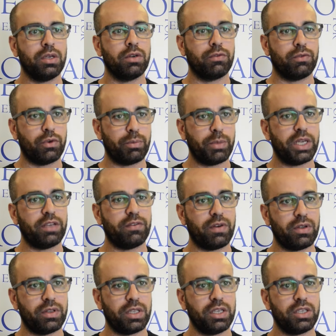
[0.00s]
for many
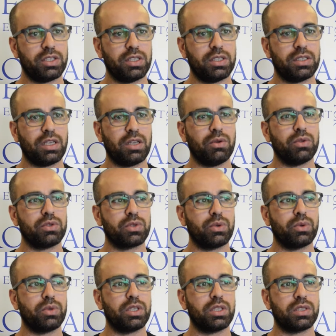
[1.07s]
foundations, and
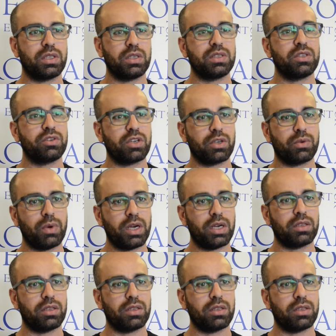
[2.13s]
also it doesn't require